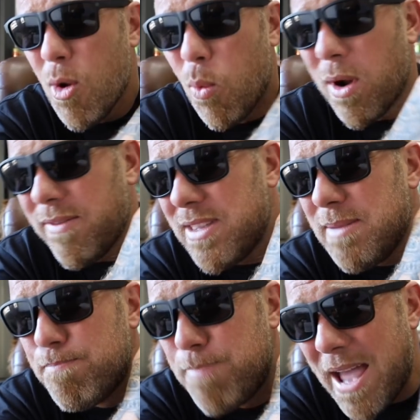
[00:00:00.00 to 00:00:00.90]
One of the
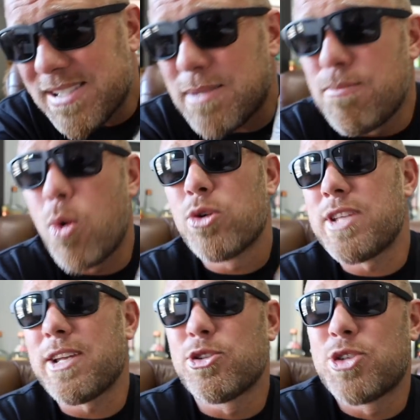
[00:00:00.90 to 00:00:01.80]
best
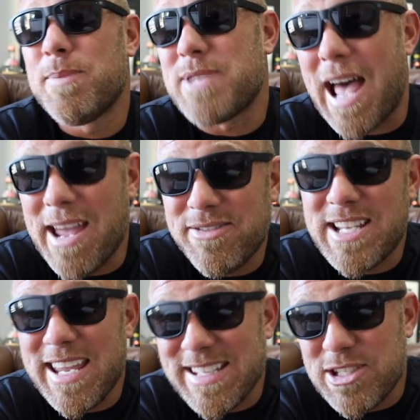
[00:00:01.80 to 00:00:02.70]
motorcycle trips I've
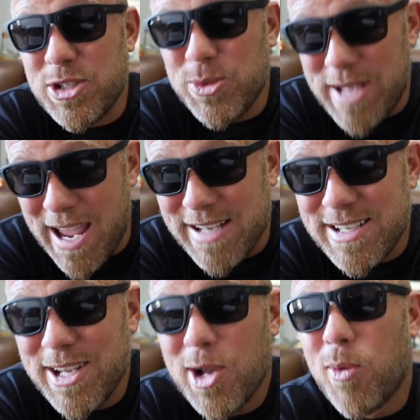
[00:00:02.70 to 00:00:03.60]
taken to date
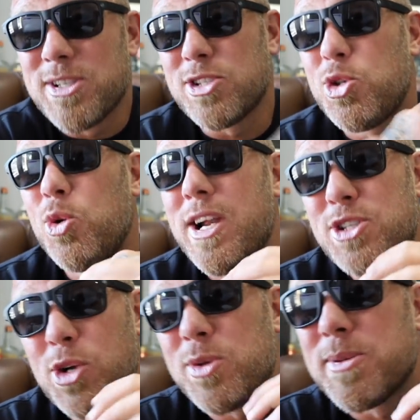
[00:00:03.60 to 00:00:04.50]
was a tour I
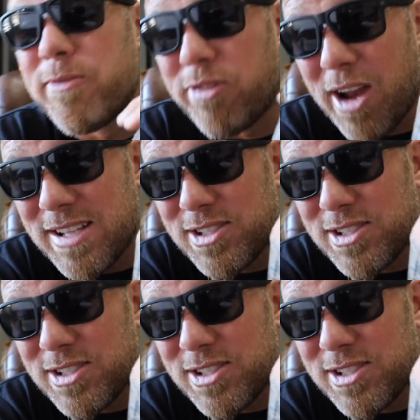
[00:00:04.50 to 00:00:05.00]
took with some friends